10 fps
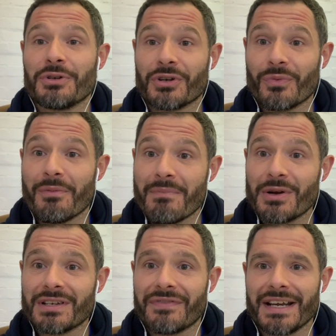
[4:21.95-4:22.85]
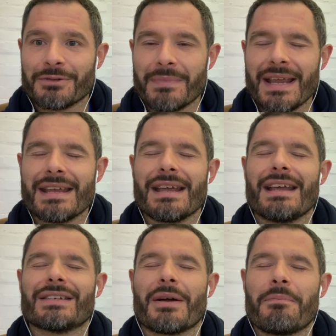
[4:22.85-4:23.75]
But you know what motivates me
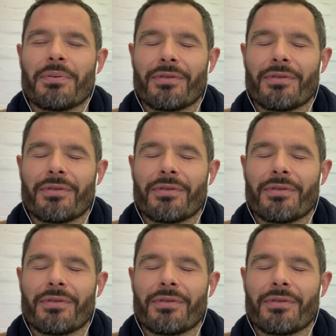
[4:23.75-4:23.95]
is I